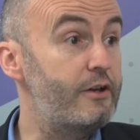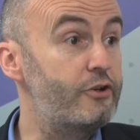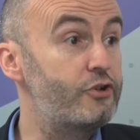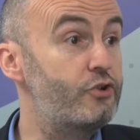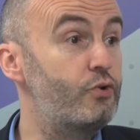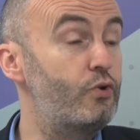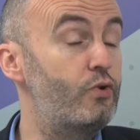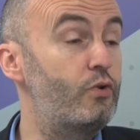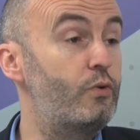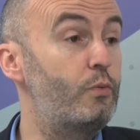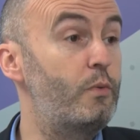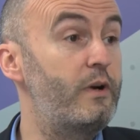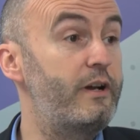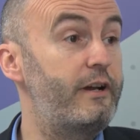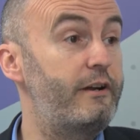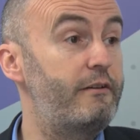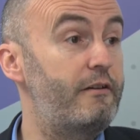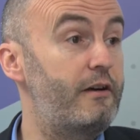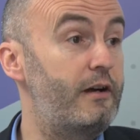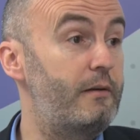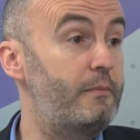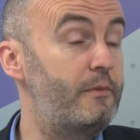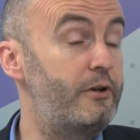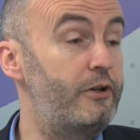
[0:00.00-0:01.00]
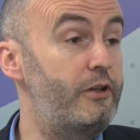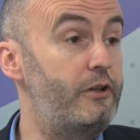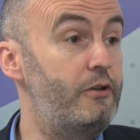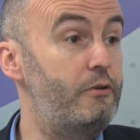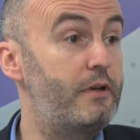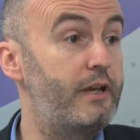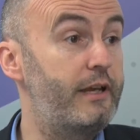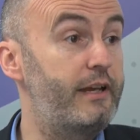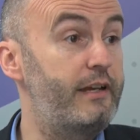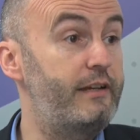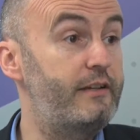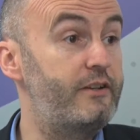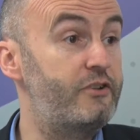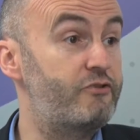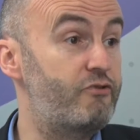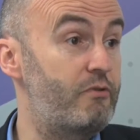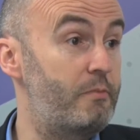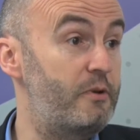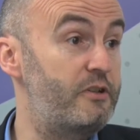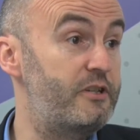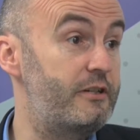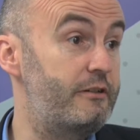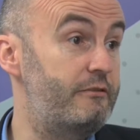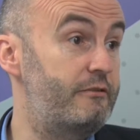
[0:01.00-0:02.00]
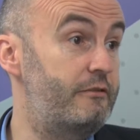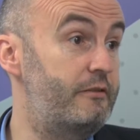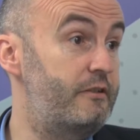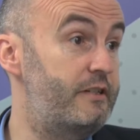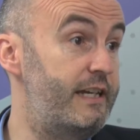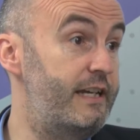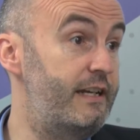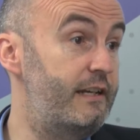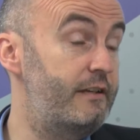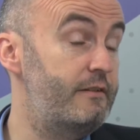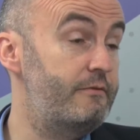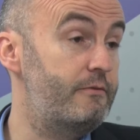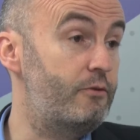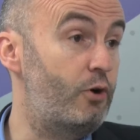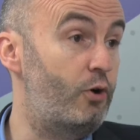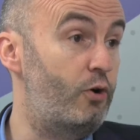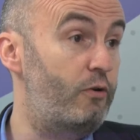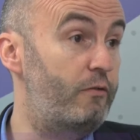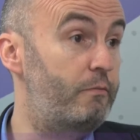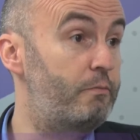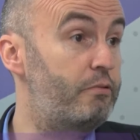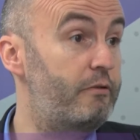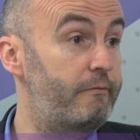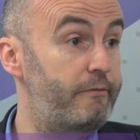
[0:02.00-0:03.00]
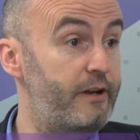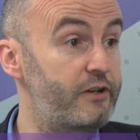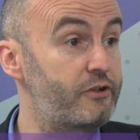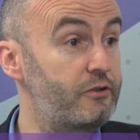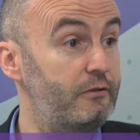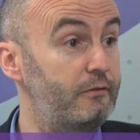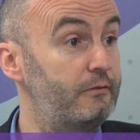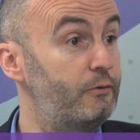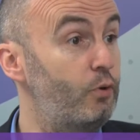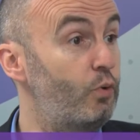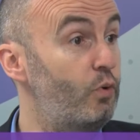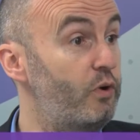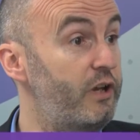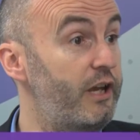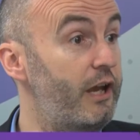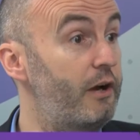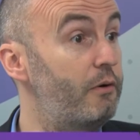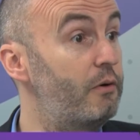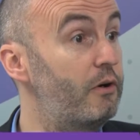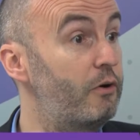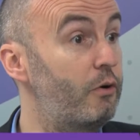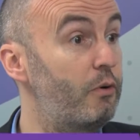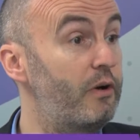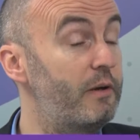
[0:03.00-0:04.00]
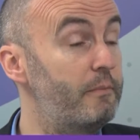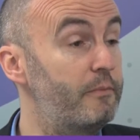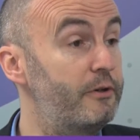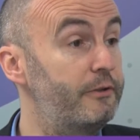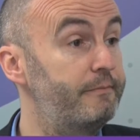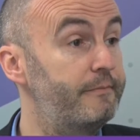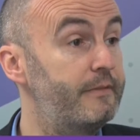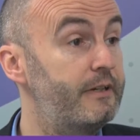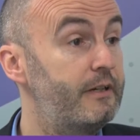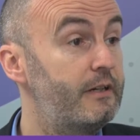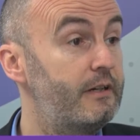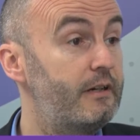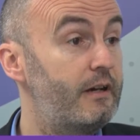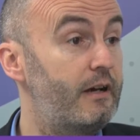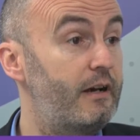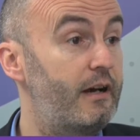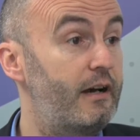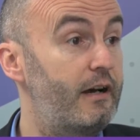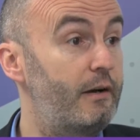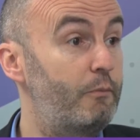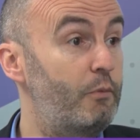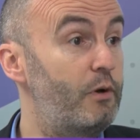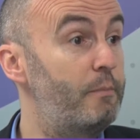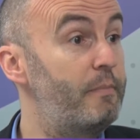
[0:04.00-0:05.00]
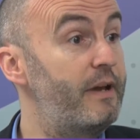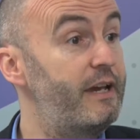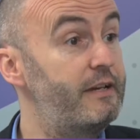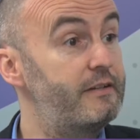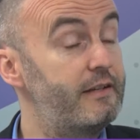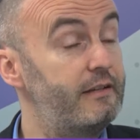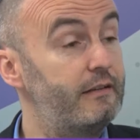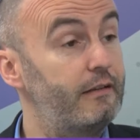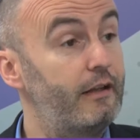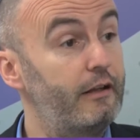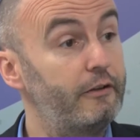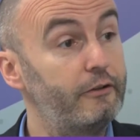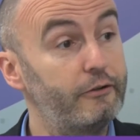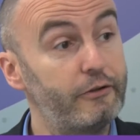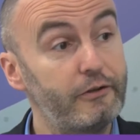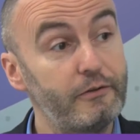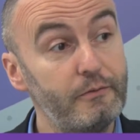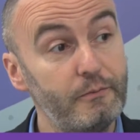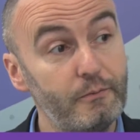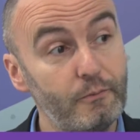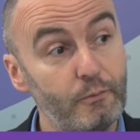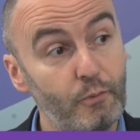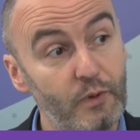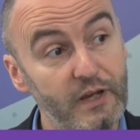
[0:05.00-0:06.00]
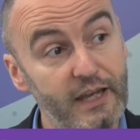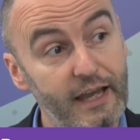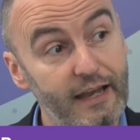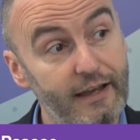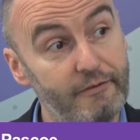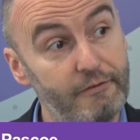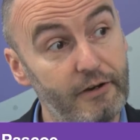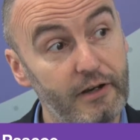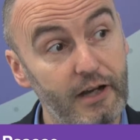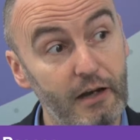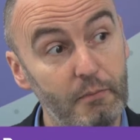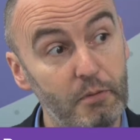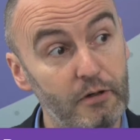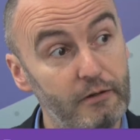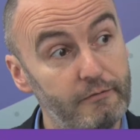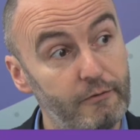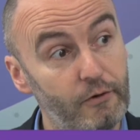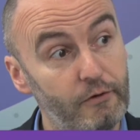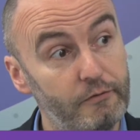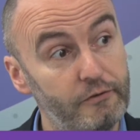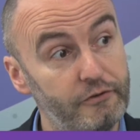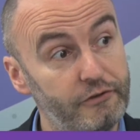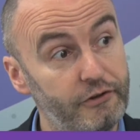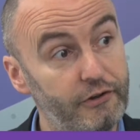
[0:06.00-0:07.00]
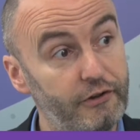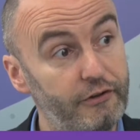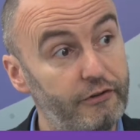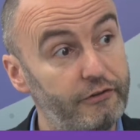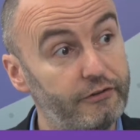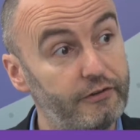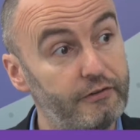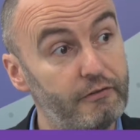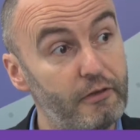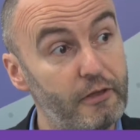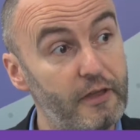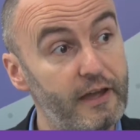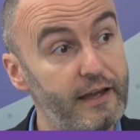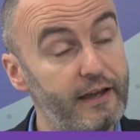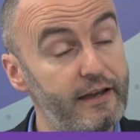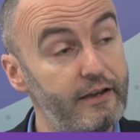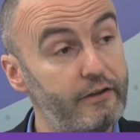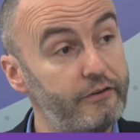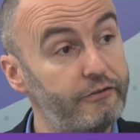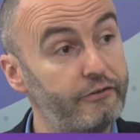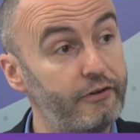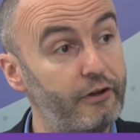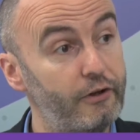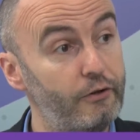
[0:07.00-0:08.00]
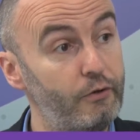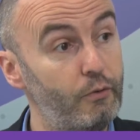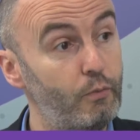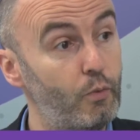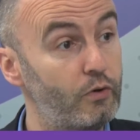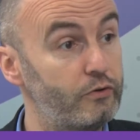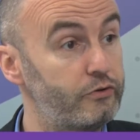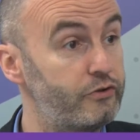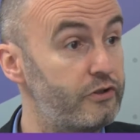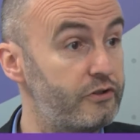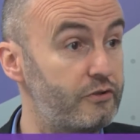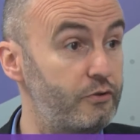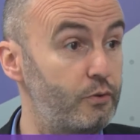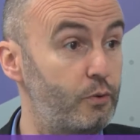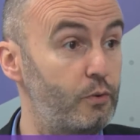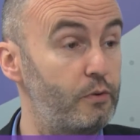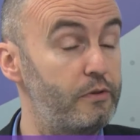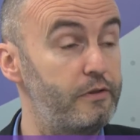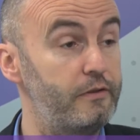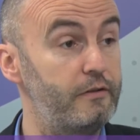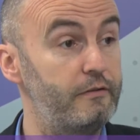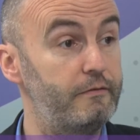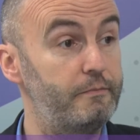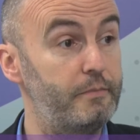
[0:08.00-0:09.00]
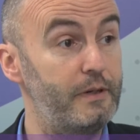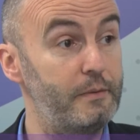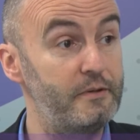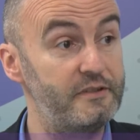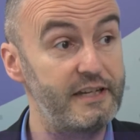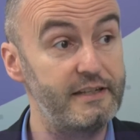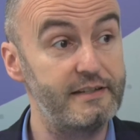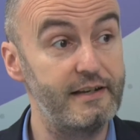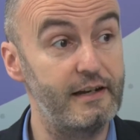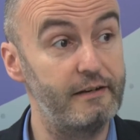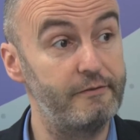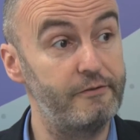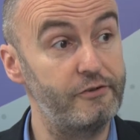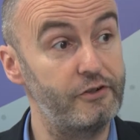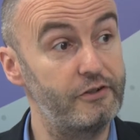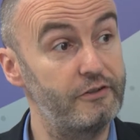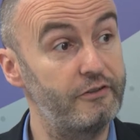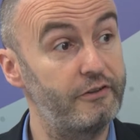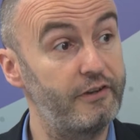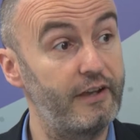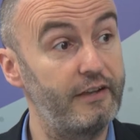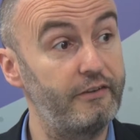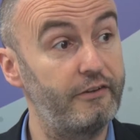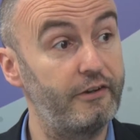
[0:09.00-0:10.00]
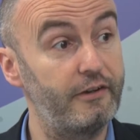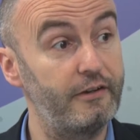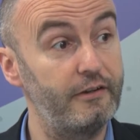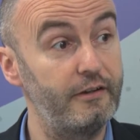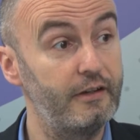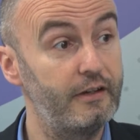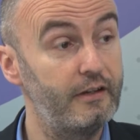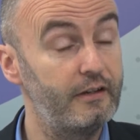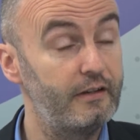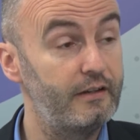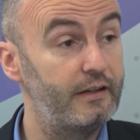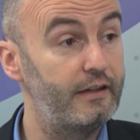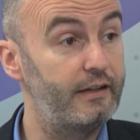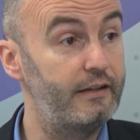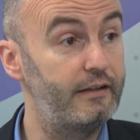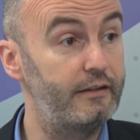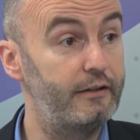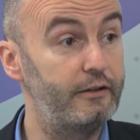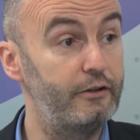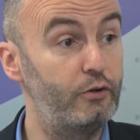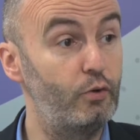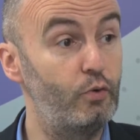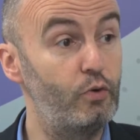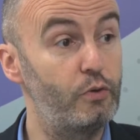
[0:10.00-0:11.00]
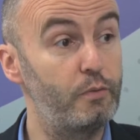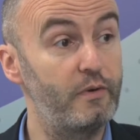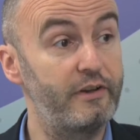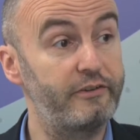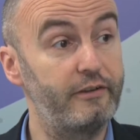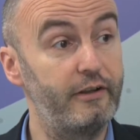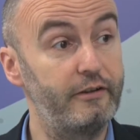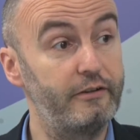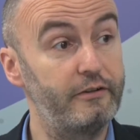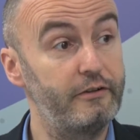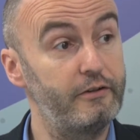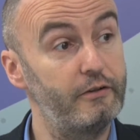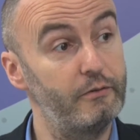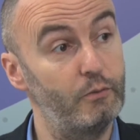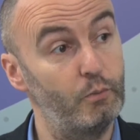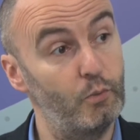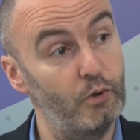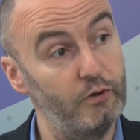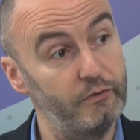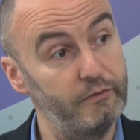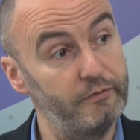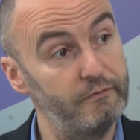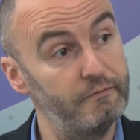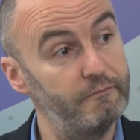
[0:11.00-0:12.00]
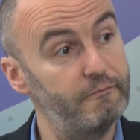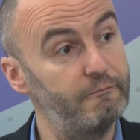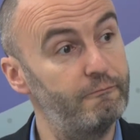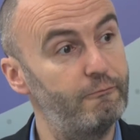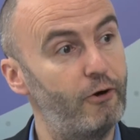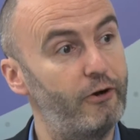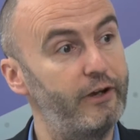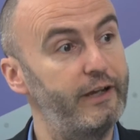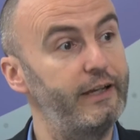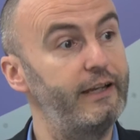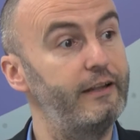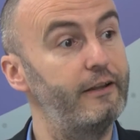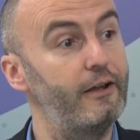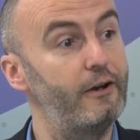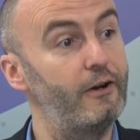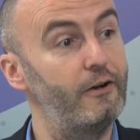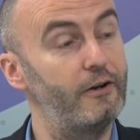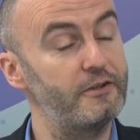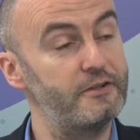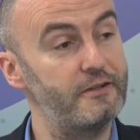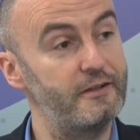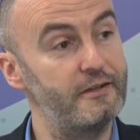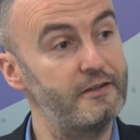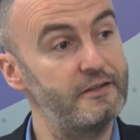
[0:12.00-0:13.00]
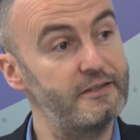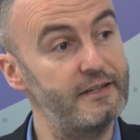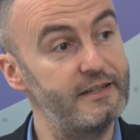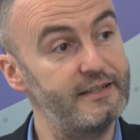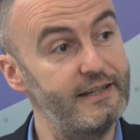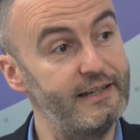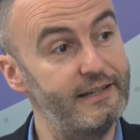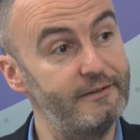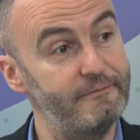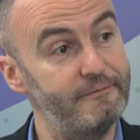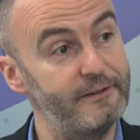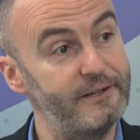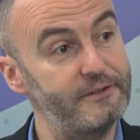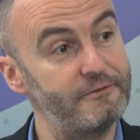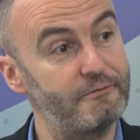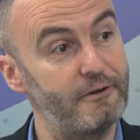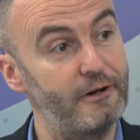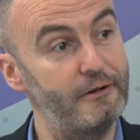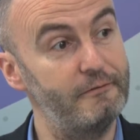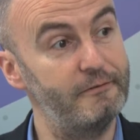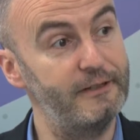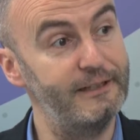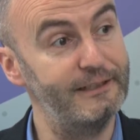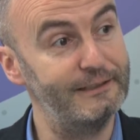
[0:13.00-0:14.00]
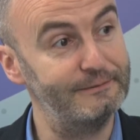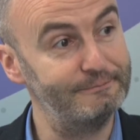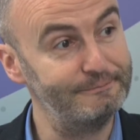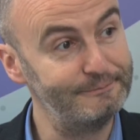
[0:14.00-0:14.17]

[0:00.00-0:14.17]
sure. We're a UK distributor and dealer of professional audio equipment. We're based in London. We have a couple of offices there, so one just north of BBC Television Centre in northwest London and one right in the heart of the city in Fitzrovia.